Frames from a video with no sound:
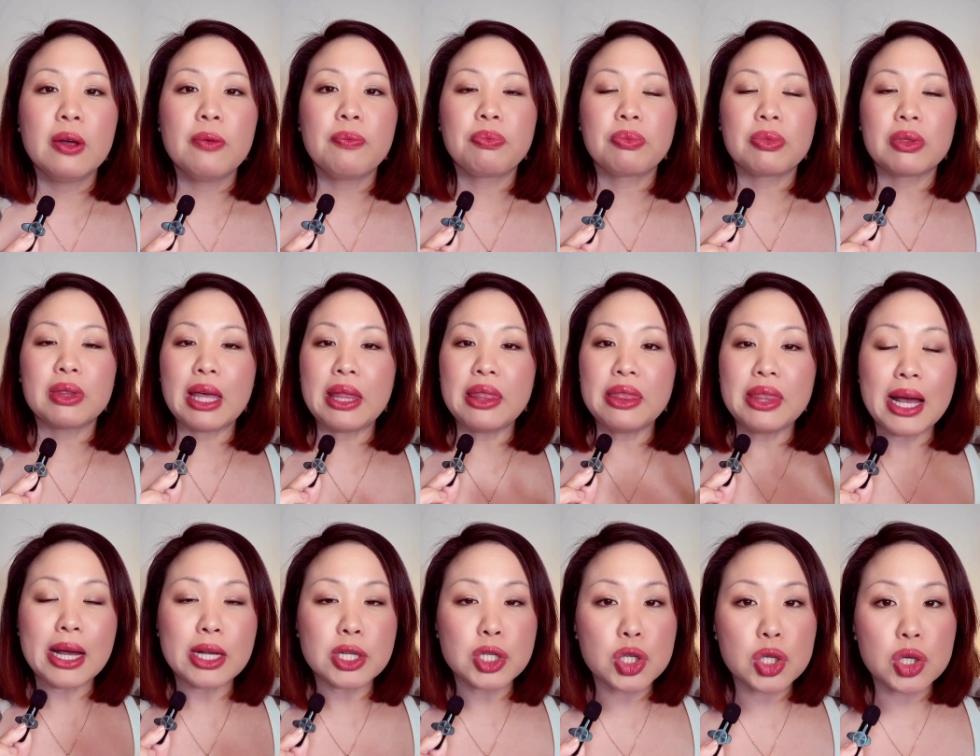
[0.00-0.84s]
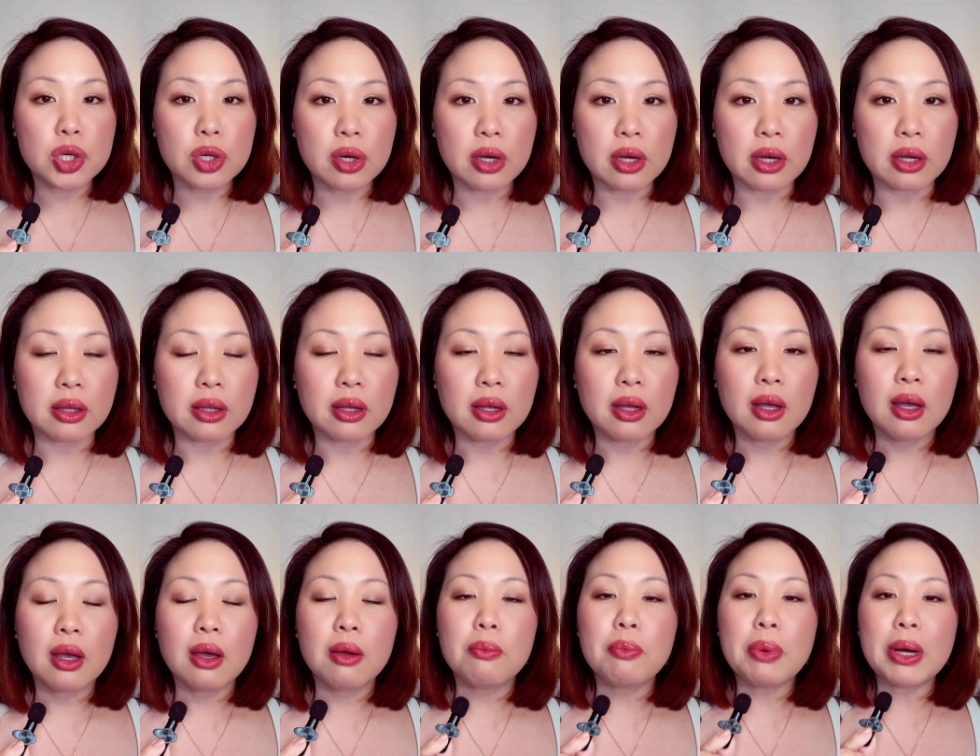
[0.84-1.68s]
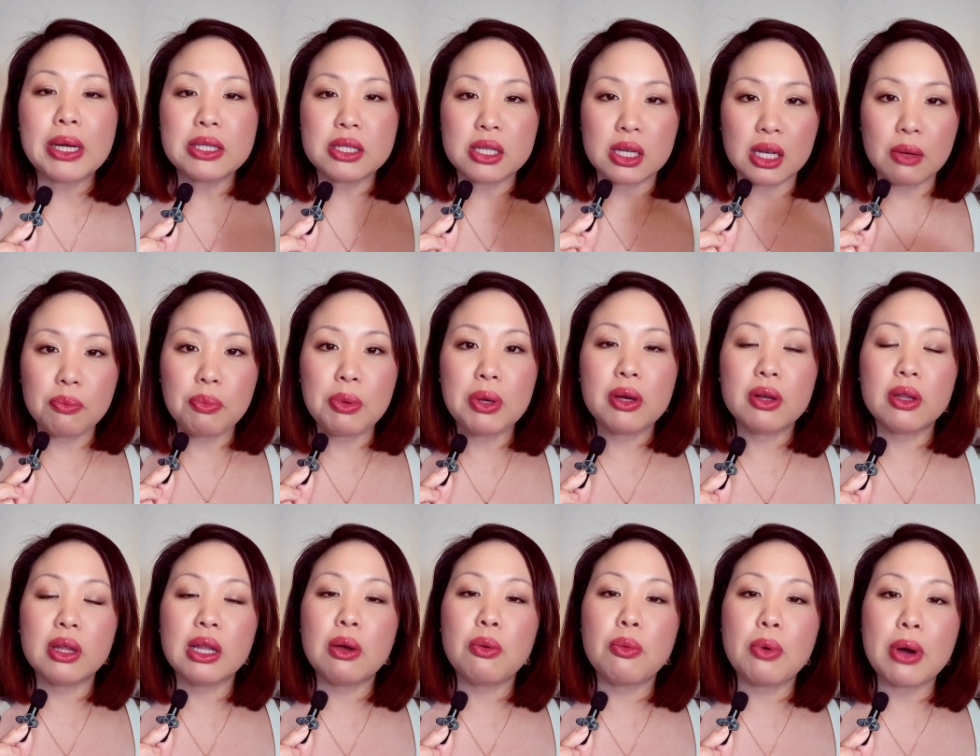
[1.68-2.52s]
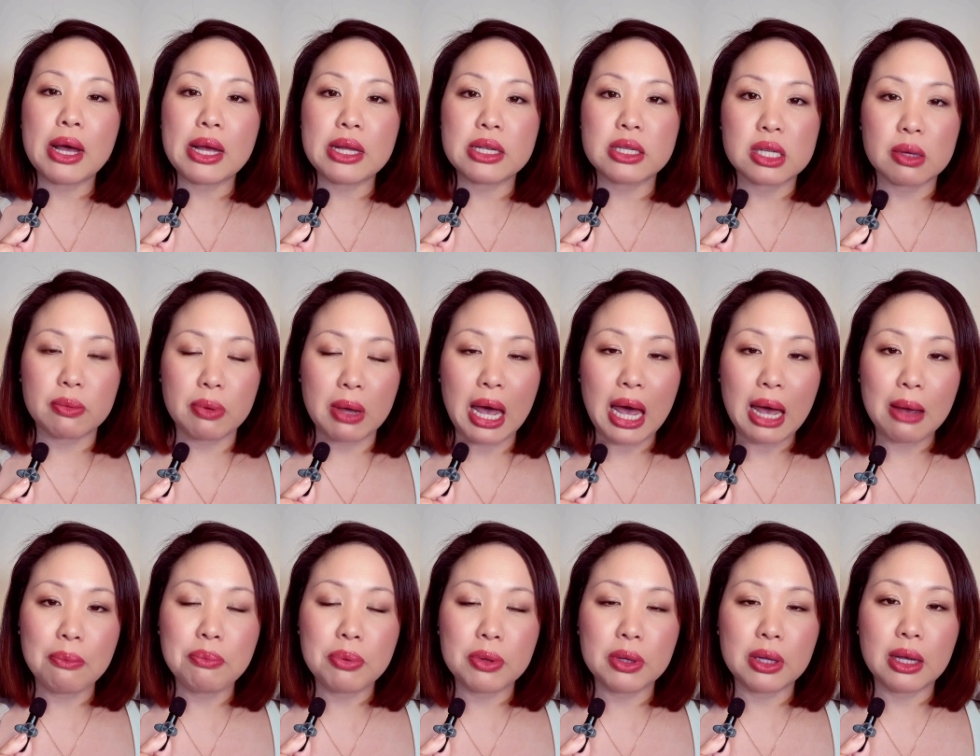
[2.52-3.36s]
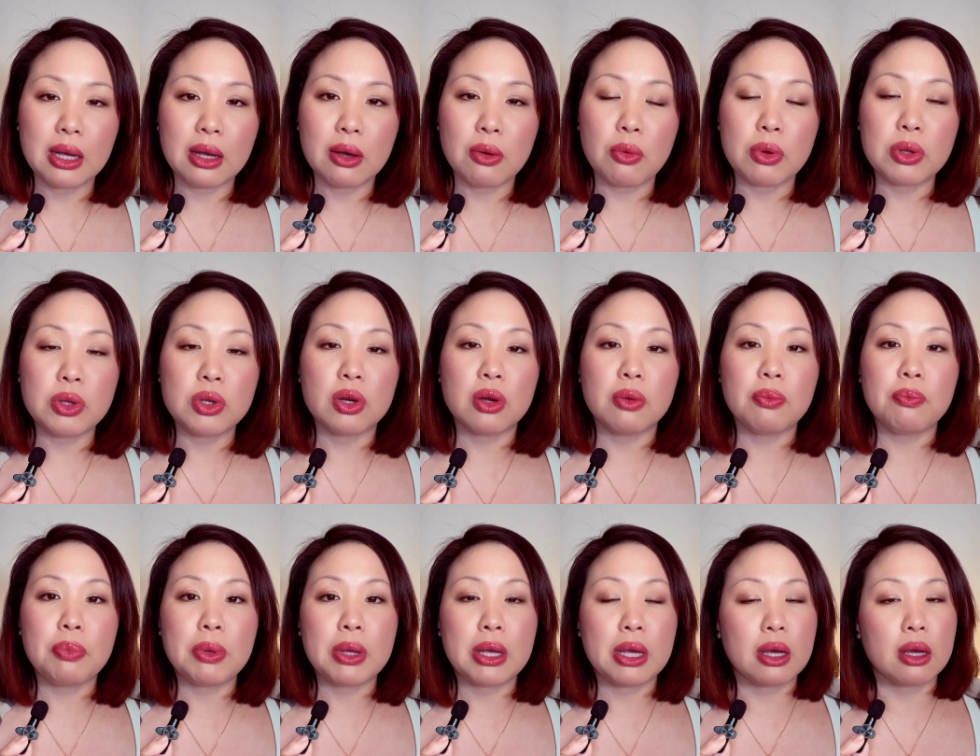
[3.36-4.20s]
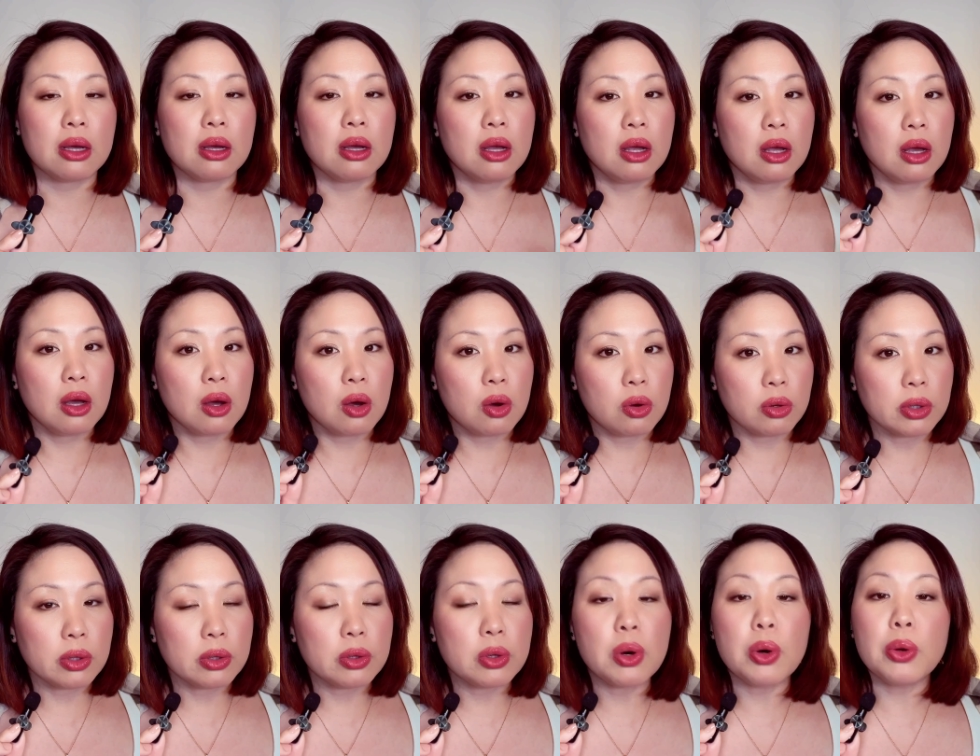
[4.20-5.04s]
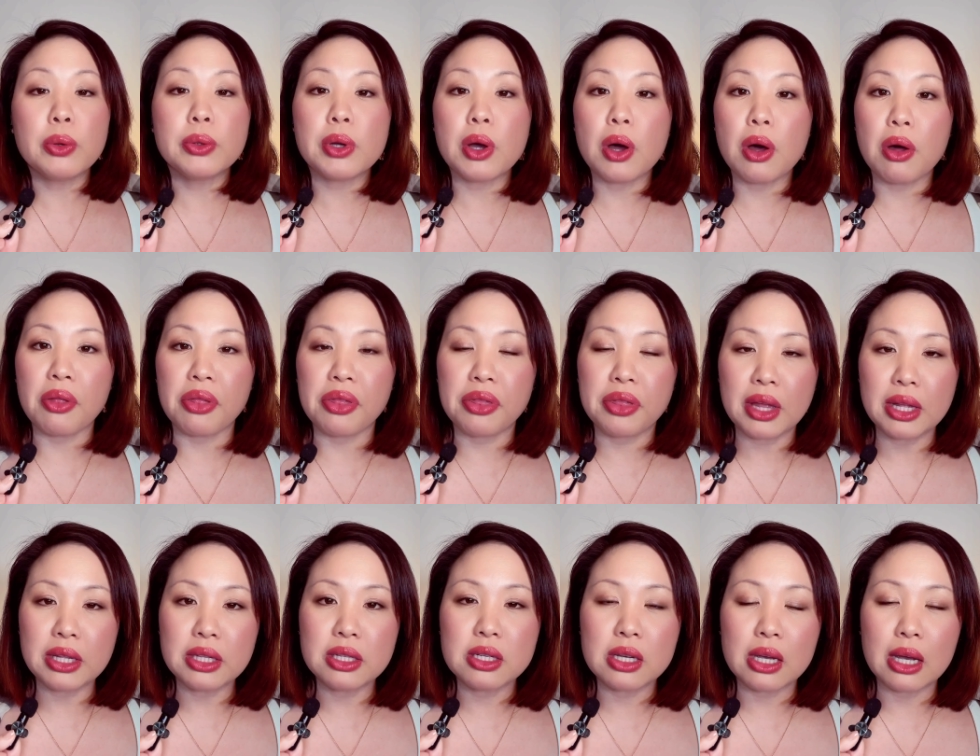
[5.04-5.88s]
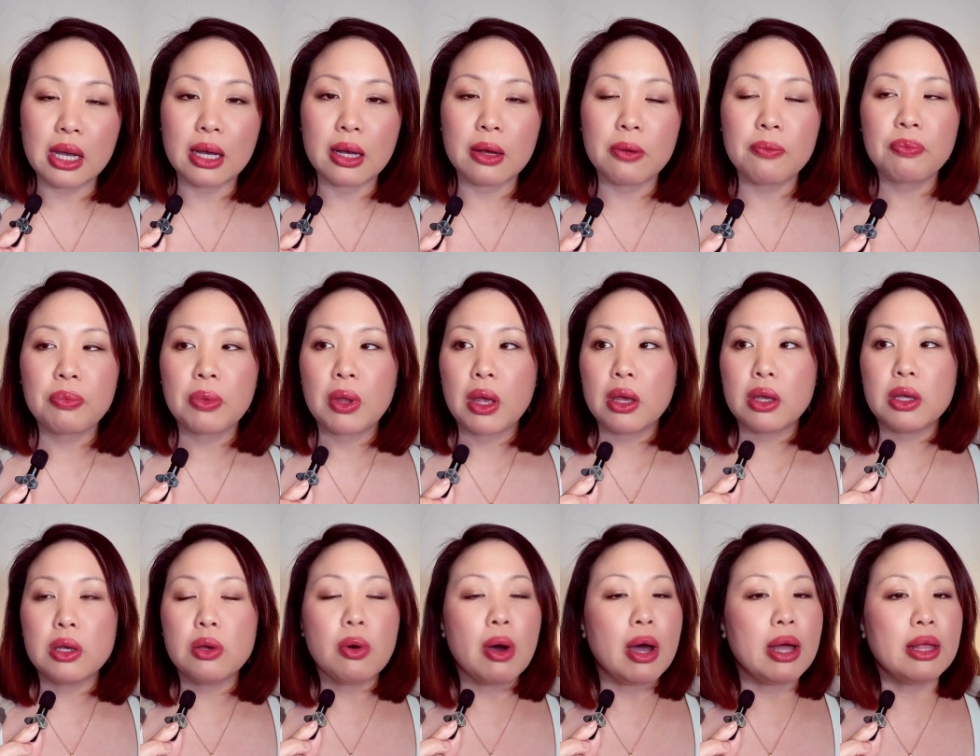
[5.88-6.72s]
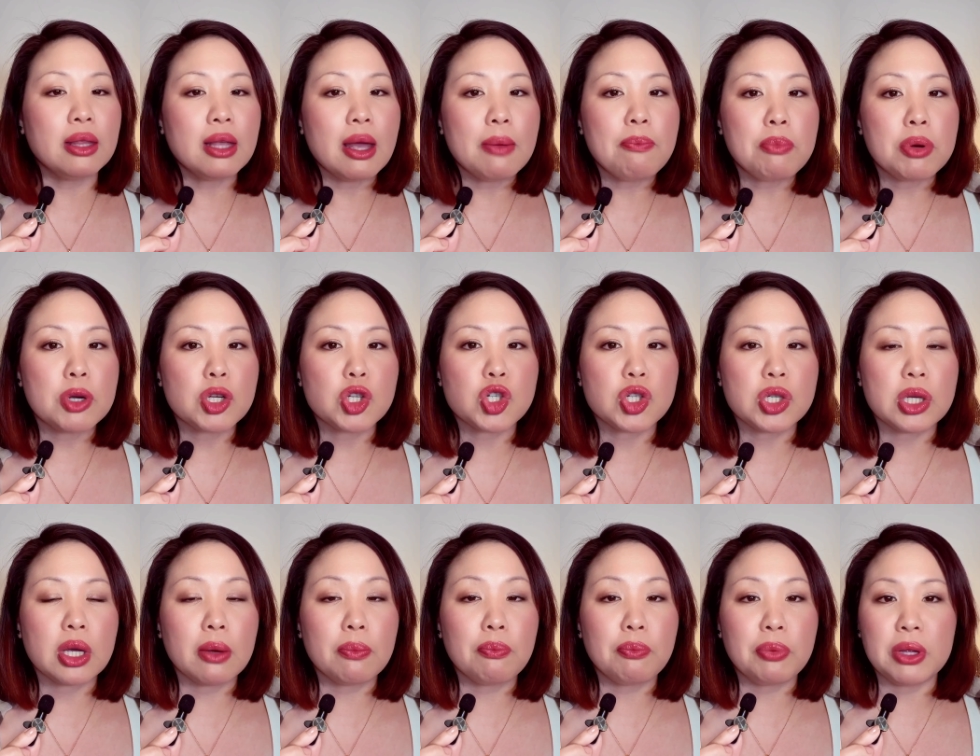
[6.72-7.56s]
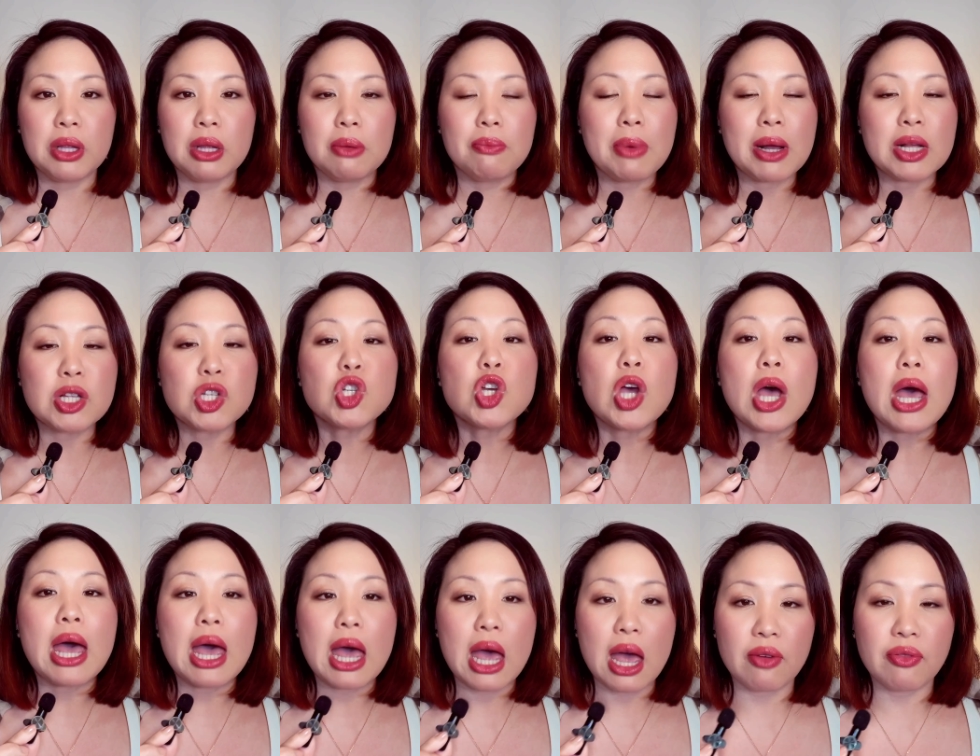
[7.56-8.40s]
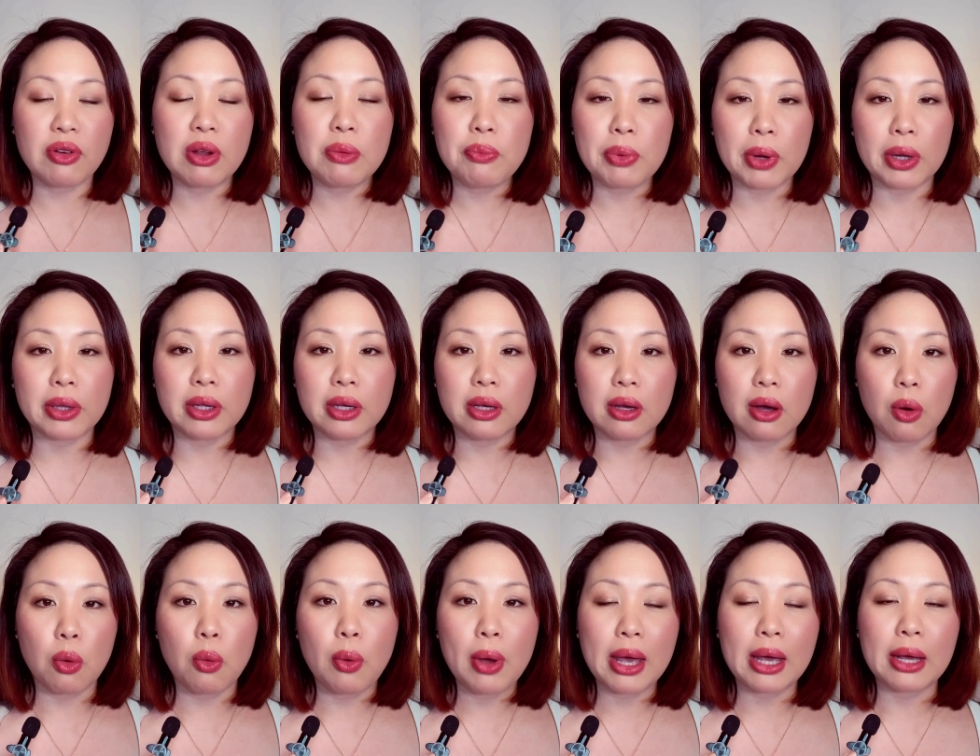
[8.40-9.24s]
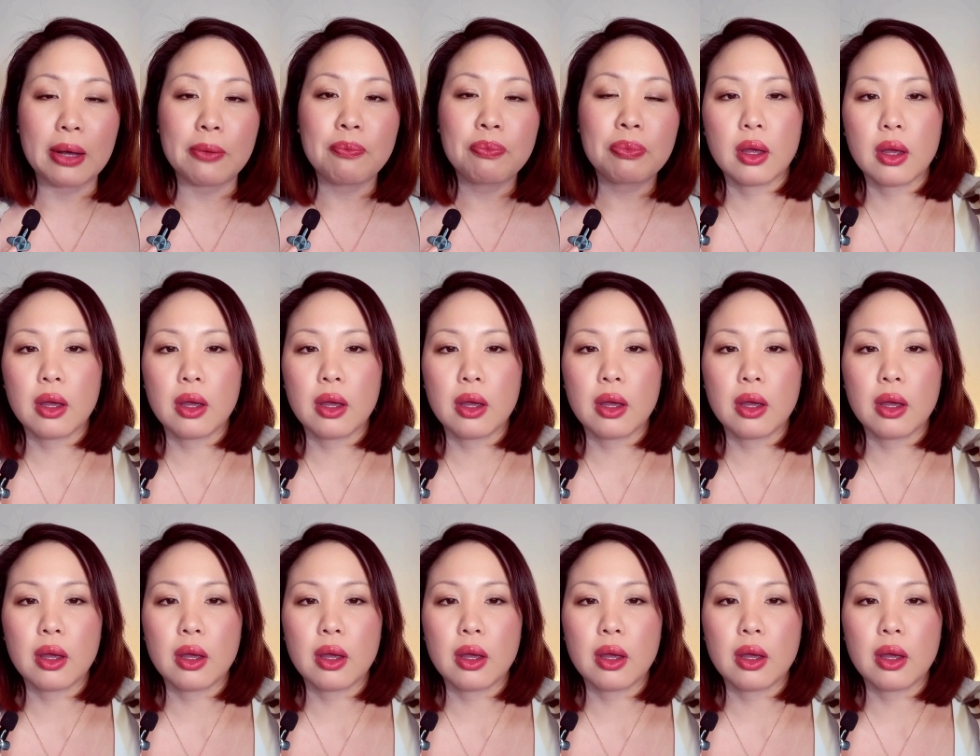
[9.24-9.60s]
then that's good. But typically what ends up happening when you're being quote unquote authentic, you end up pushing pretty much everybody away.